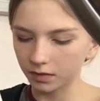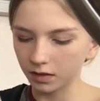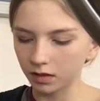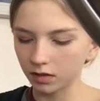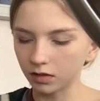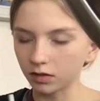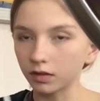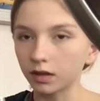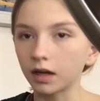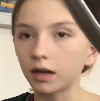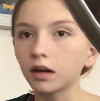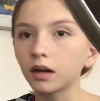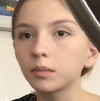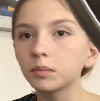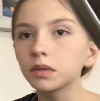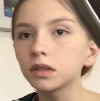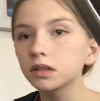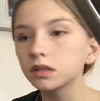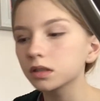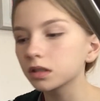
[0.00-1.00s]
Now I'm
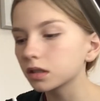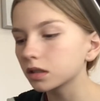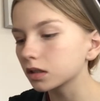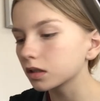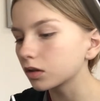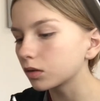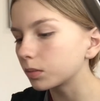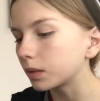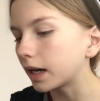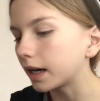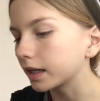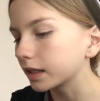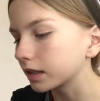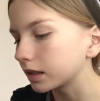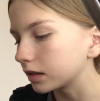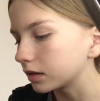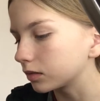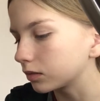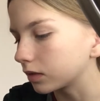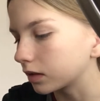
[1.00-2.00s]
just going to go back
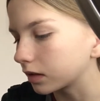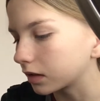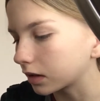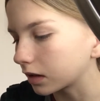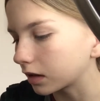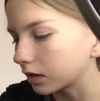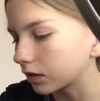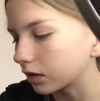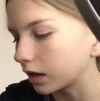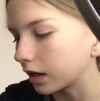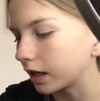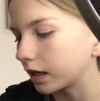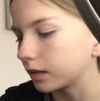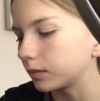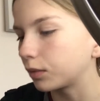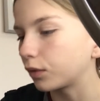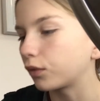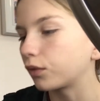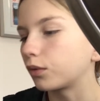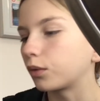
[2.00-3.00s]
in with the color I had
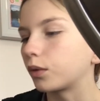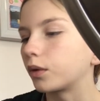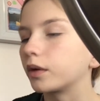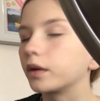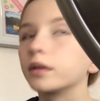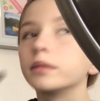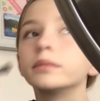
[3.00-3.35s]
before.